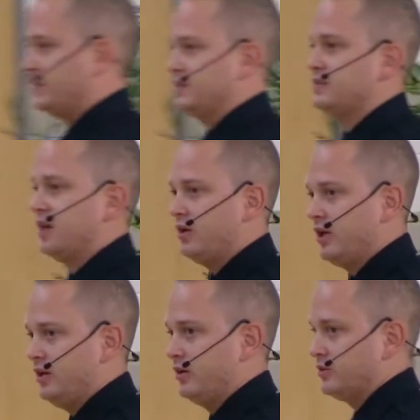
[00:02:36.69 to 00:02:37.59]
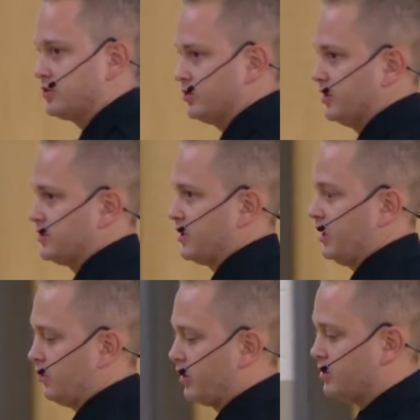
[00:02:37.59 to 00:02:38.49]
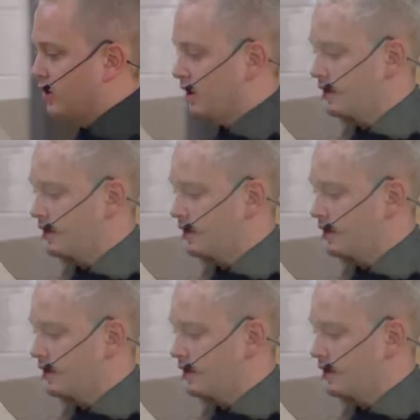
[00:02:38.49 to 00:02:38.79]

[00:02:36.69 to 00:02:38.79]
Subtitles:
is this now hitting our streets? Okay, we're going to talk